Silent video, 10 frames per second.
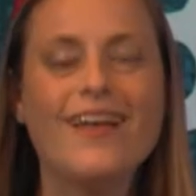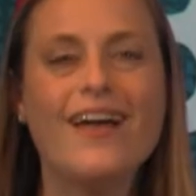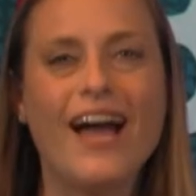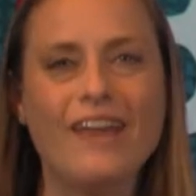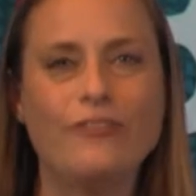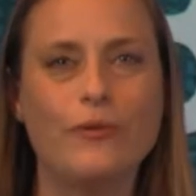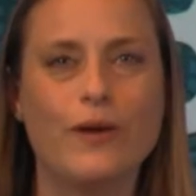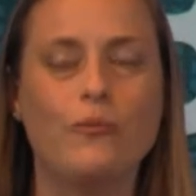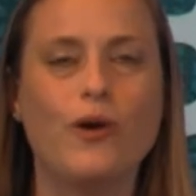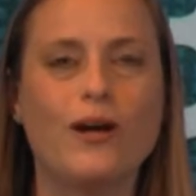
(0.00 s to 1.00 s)
Hi
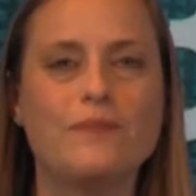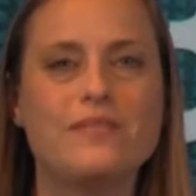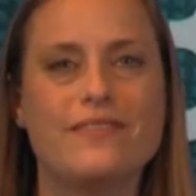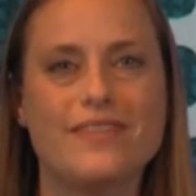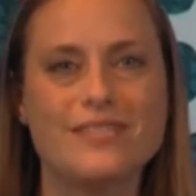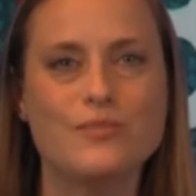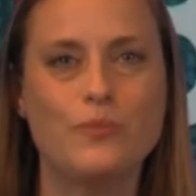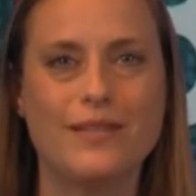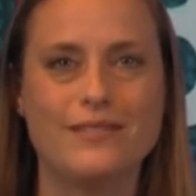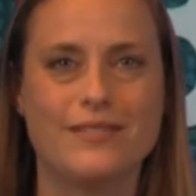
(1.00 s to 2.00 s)
everyone, welcome to this
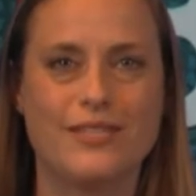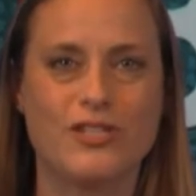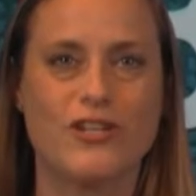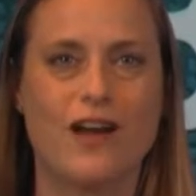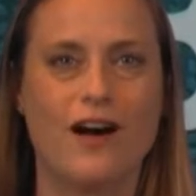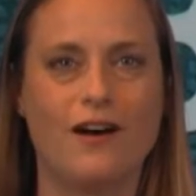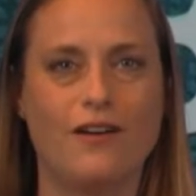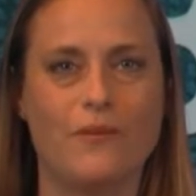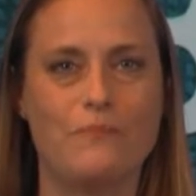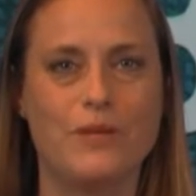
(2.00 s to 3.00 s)
week's edition of
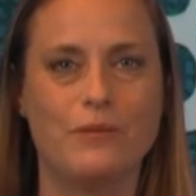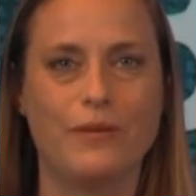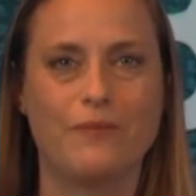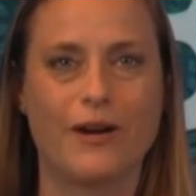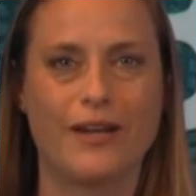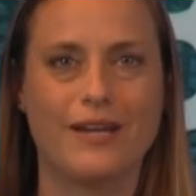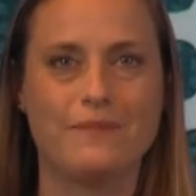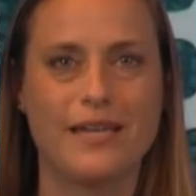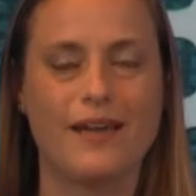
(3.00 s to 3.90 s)
Midweek Market Update.